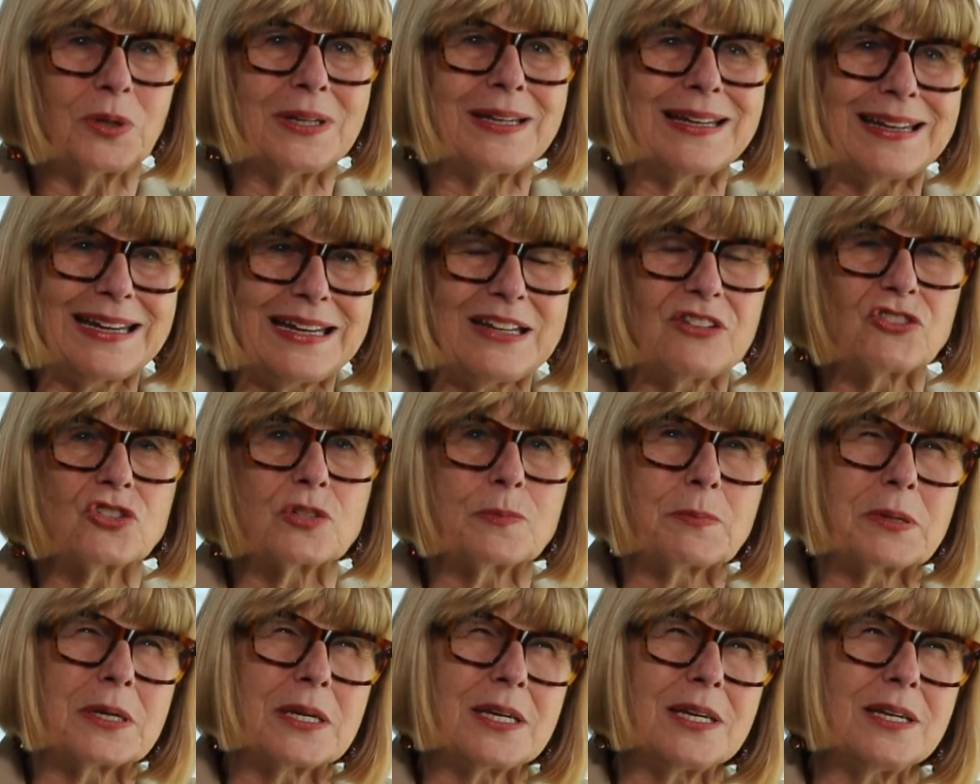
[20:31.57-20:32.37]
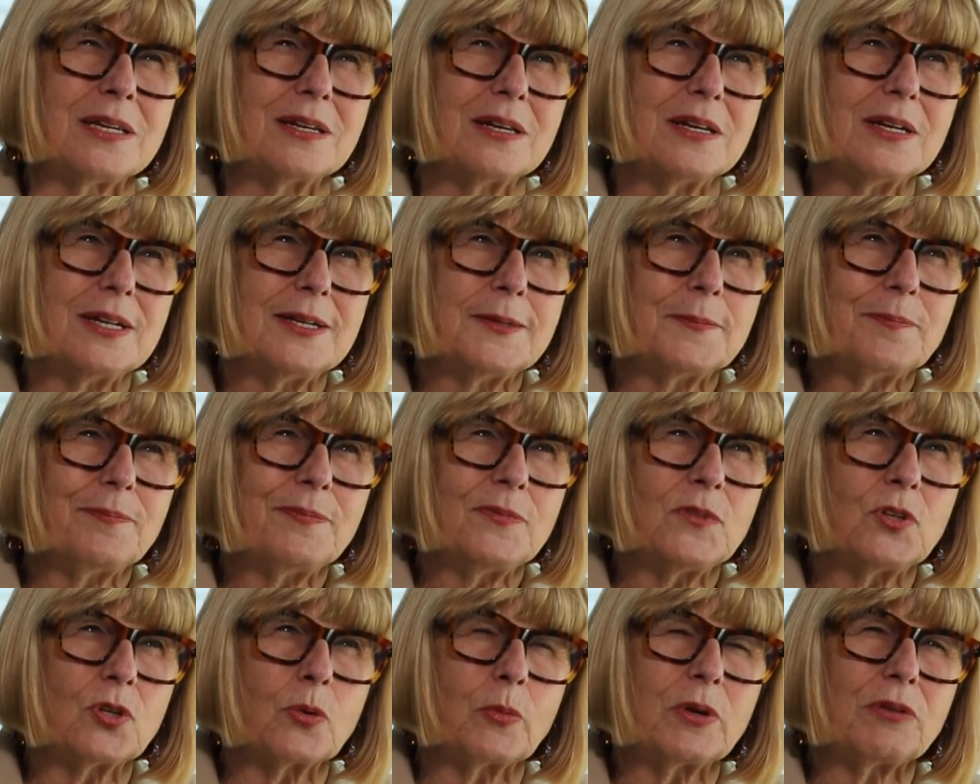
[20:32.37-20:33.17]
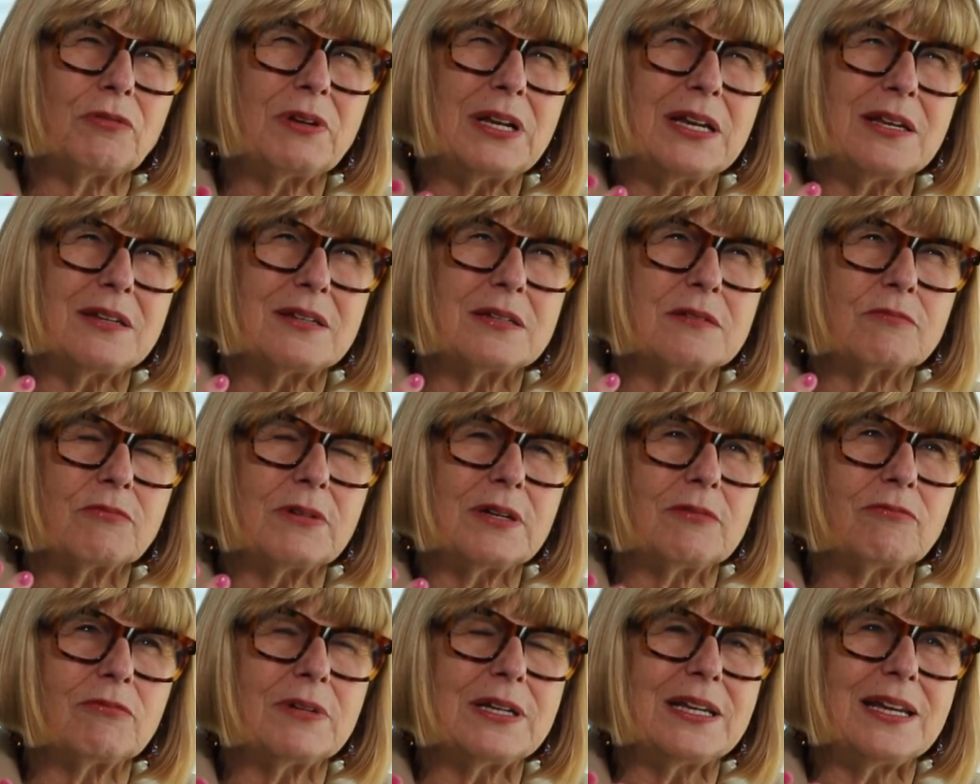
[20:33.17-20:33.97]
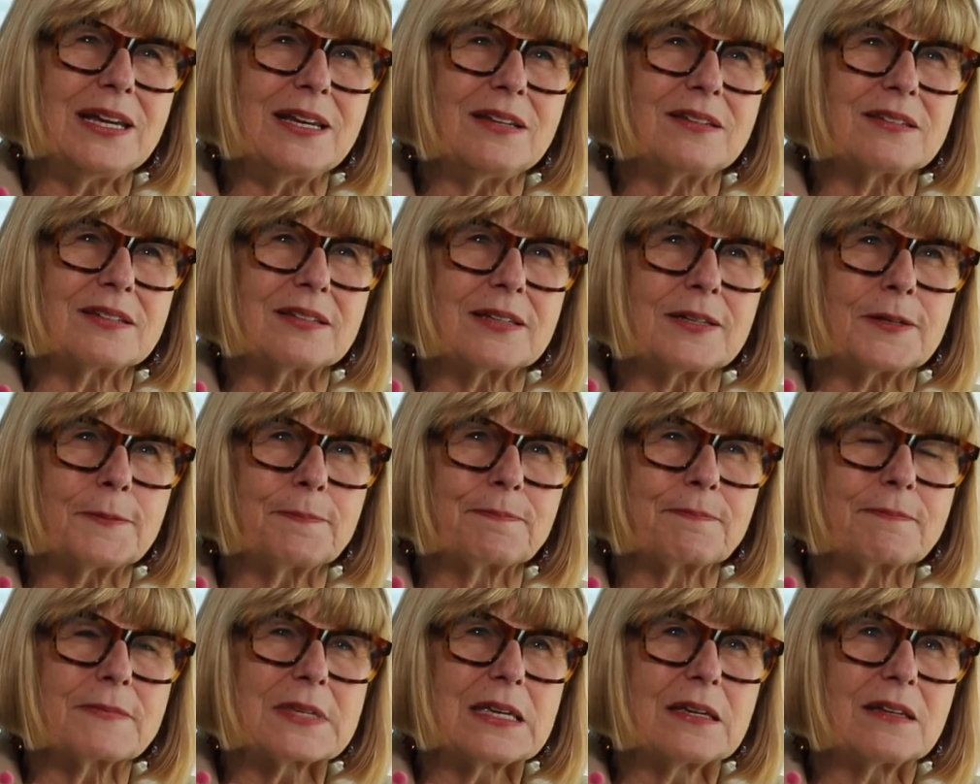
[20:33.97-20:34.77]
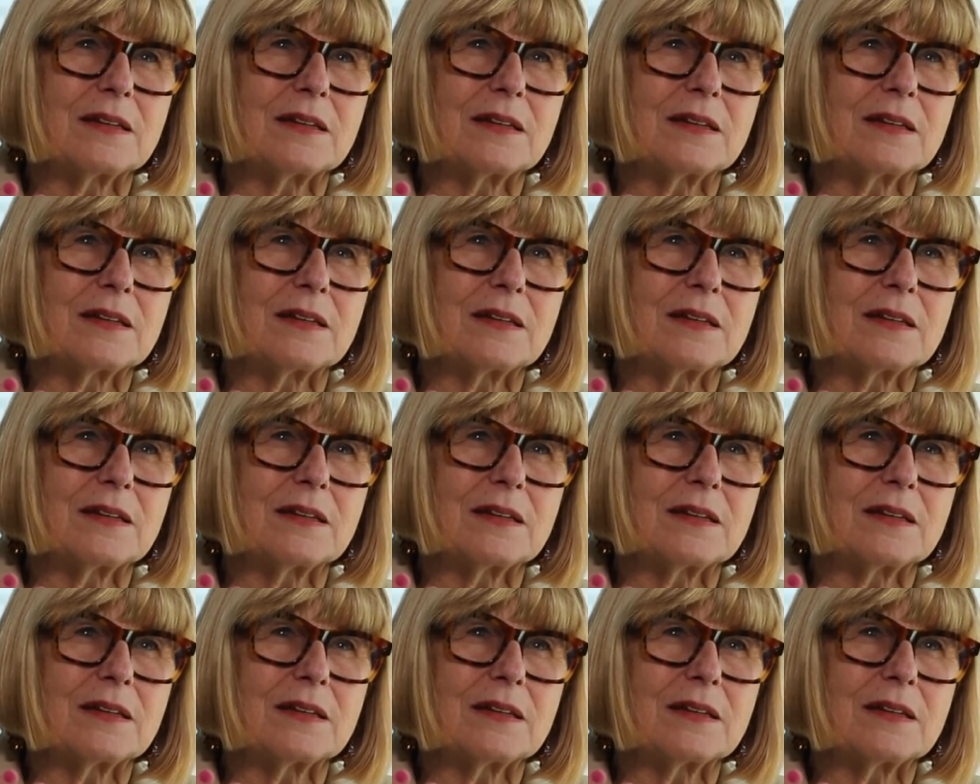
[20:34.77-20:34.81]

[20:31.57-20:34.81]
We need to be, we need to